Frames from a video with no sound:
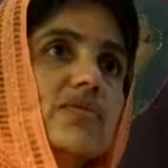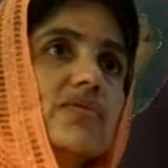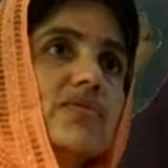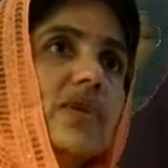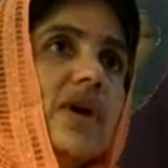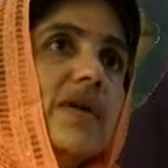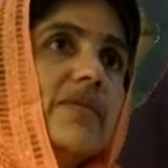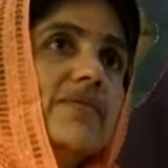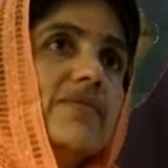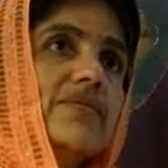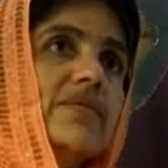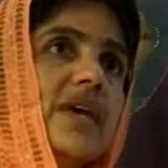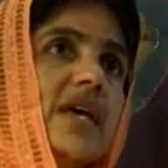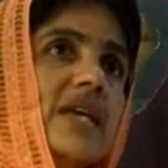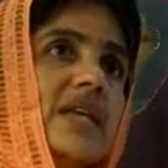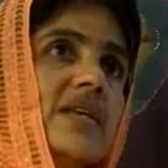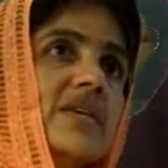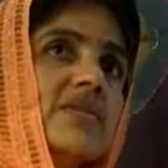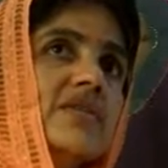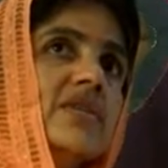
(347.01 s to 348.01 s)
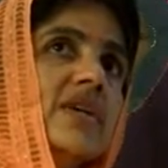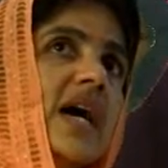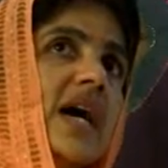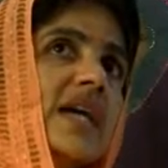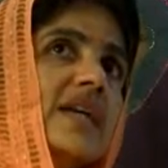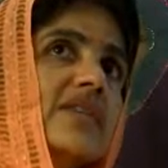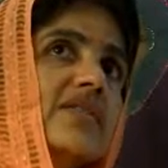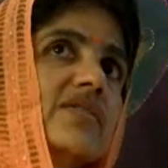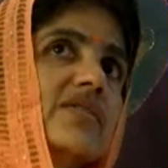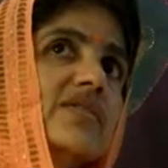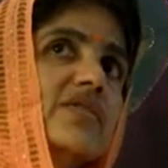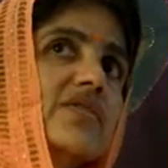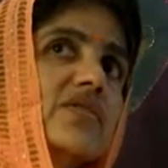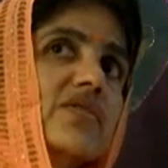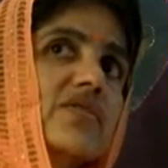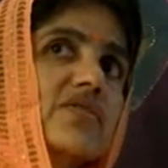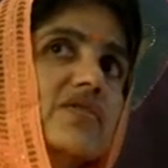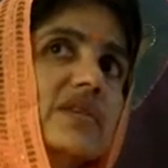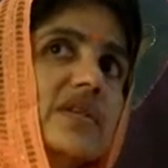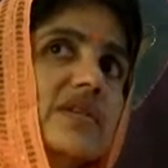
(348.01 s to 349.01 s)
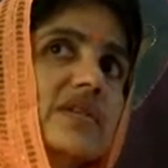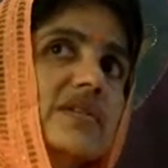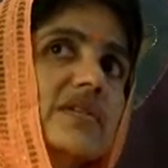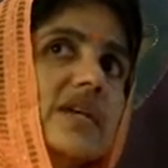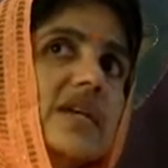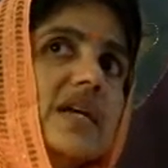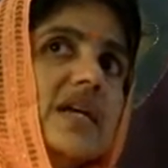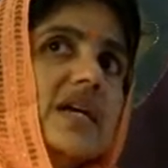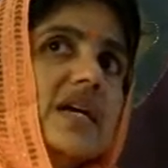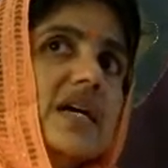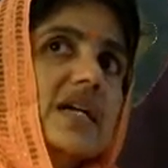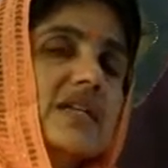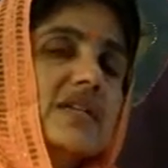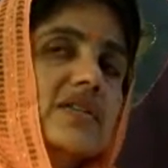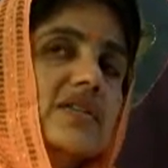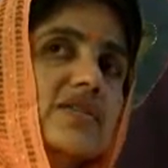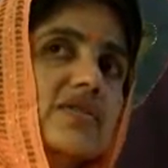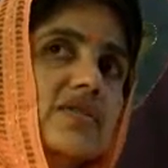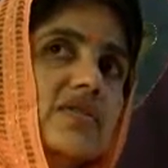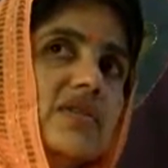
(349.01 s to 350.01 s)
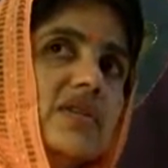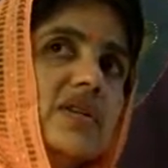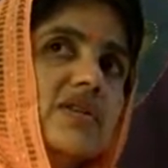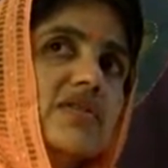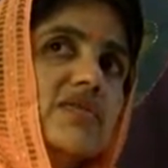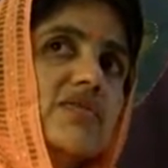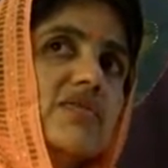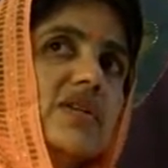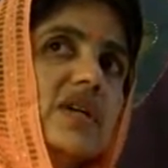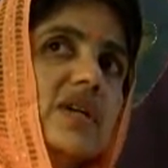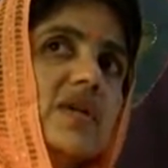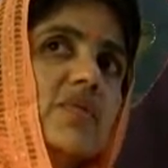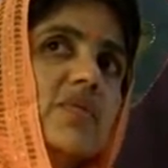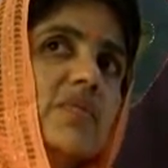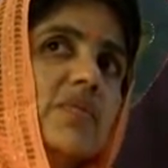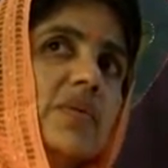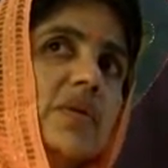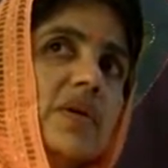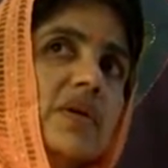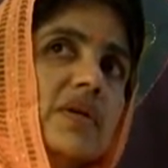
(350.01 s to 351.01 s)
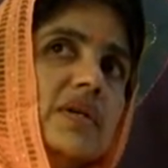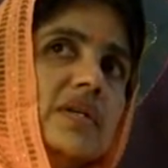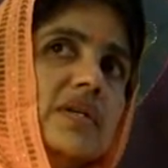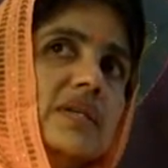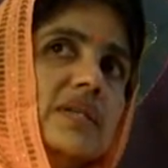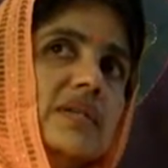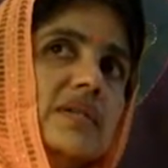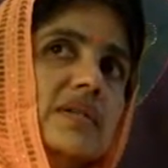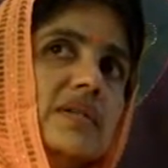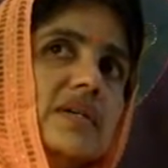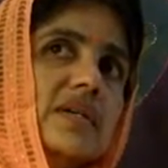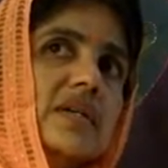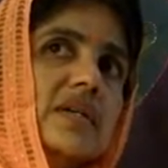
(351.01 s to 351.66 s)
you have various kinds of stories and the stories do the important